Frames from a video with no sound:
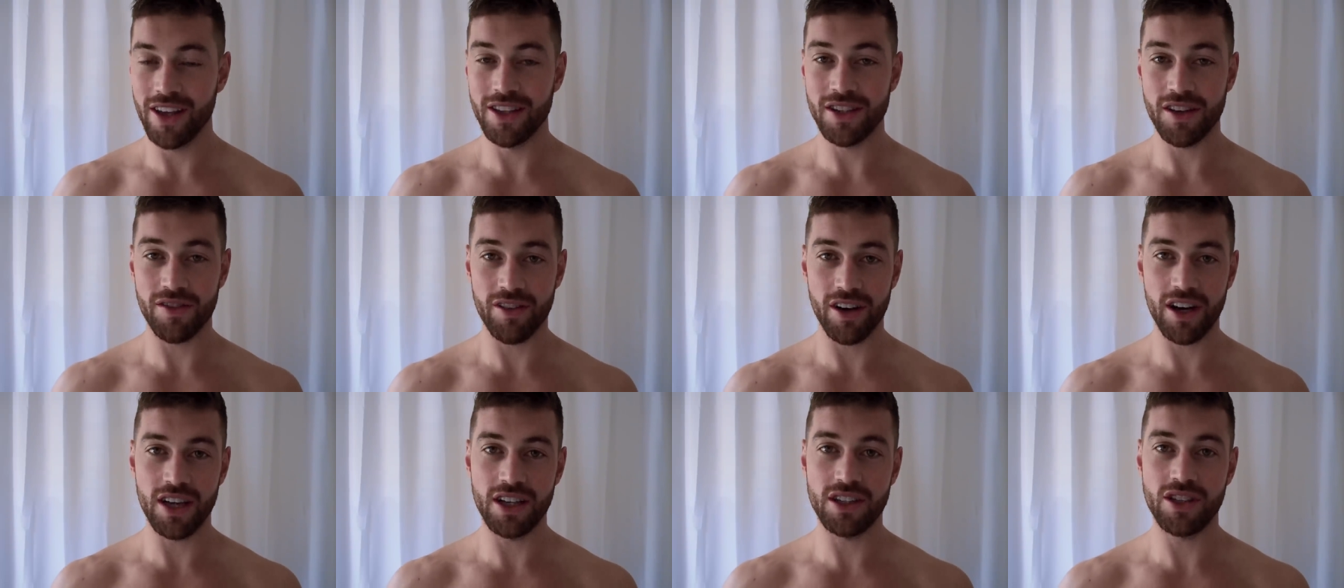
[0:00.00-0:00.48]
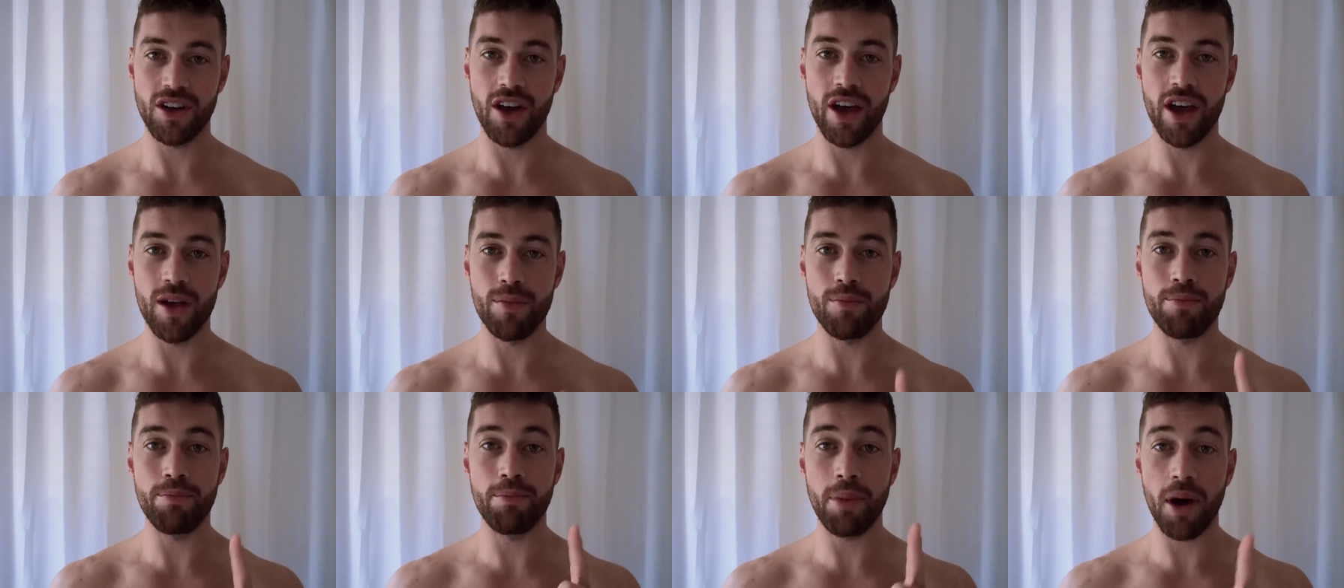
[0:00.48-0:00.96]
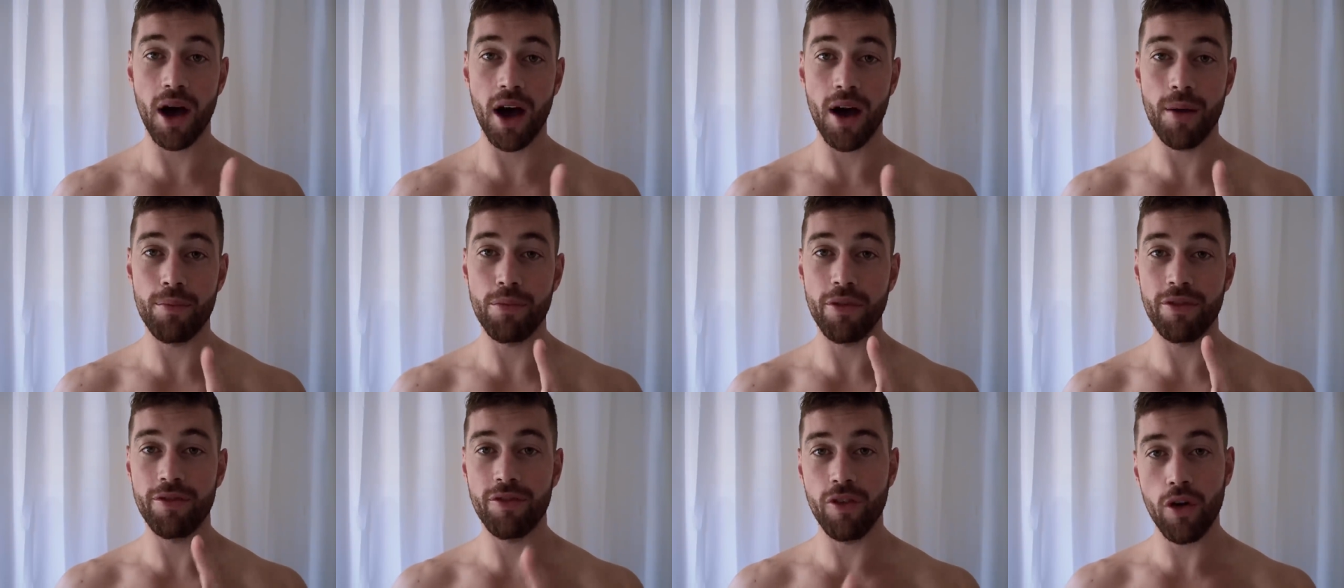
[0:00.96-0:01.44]
So very exciting.
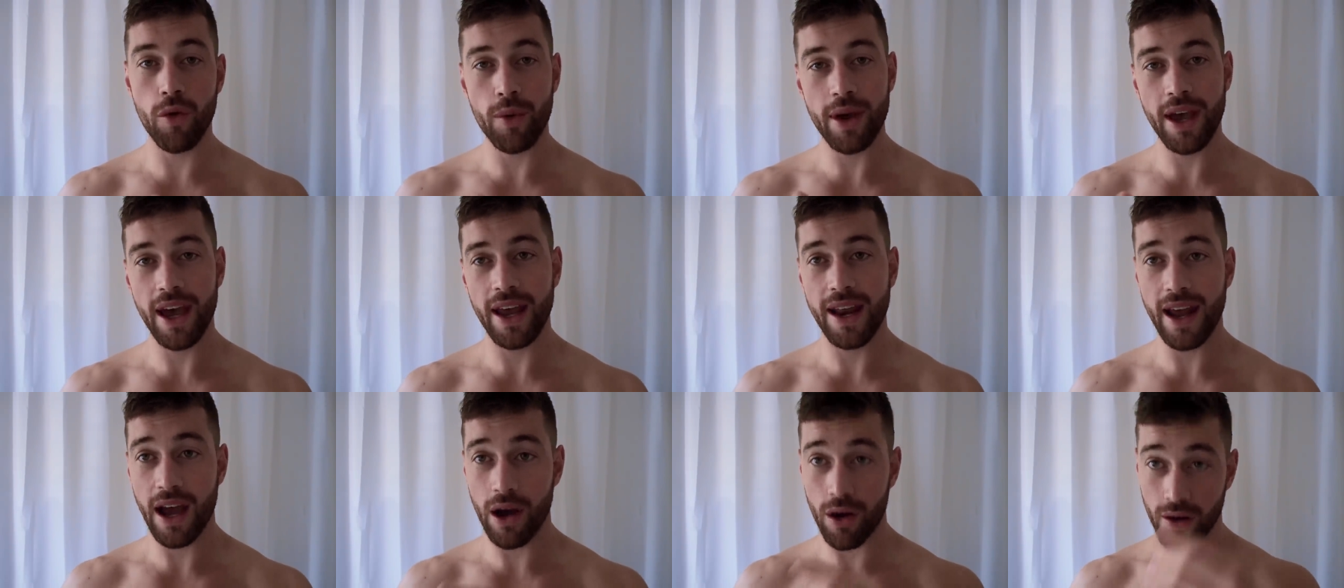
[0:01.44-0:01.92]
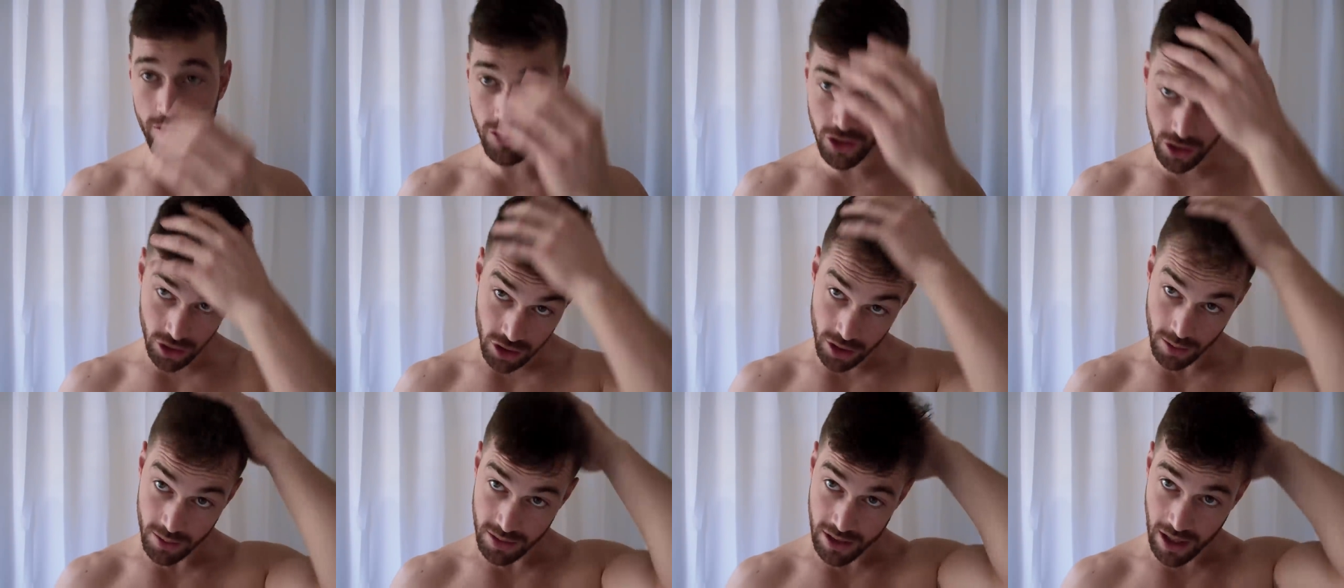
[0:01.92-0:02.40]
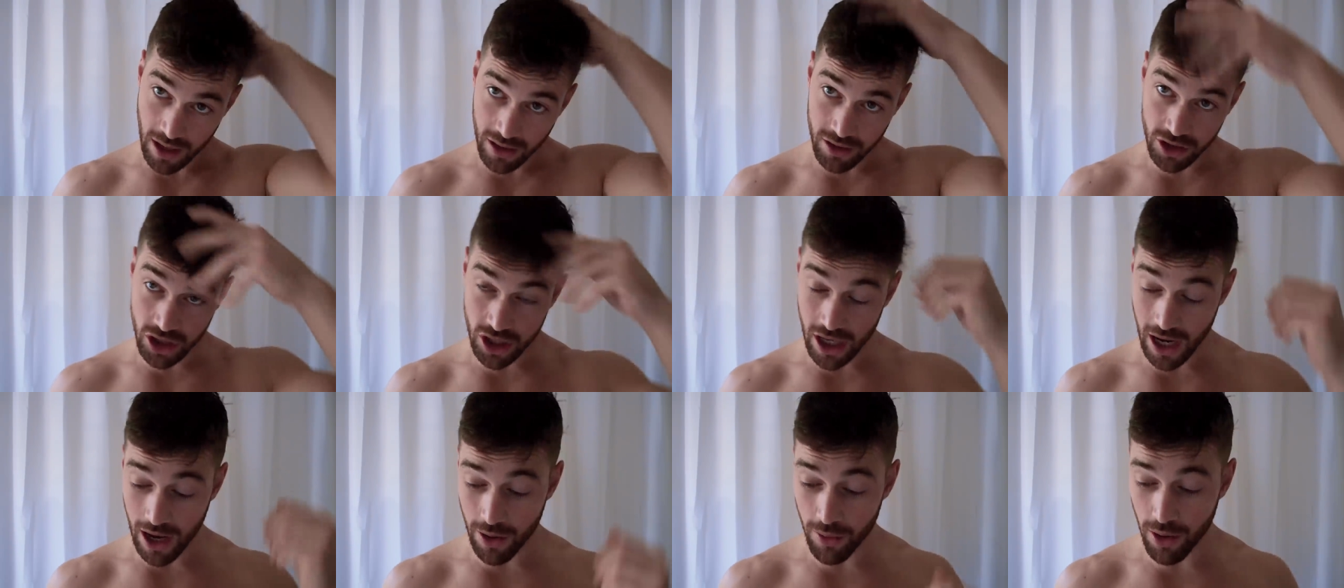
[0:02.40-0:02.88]
But before we head out, I've just jumped out
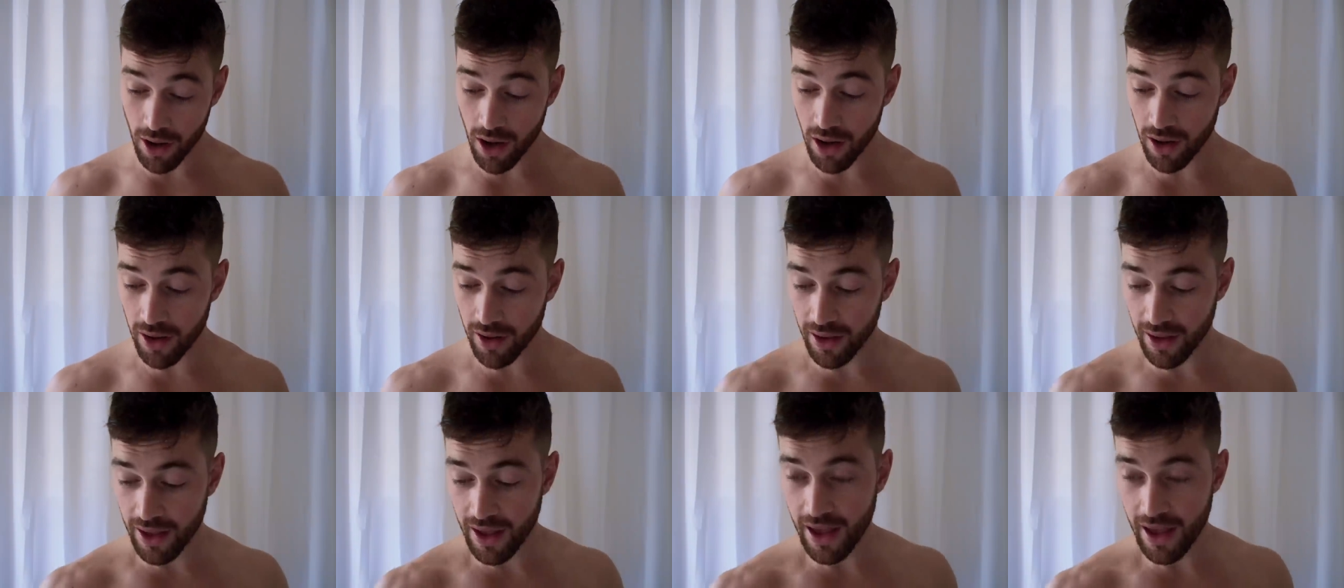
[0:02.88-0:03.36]
the shower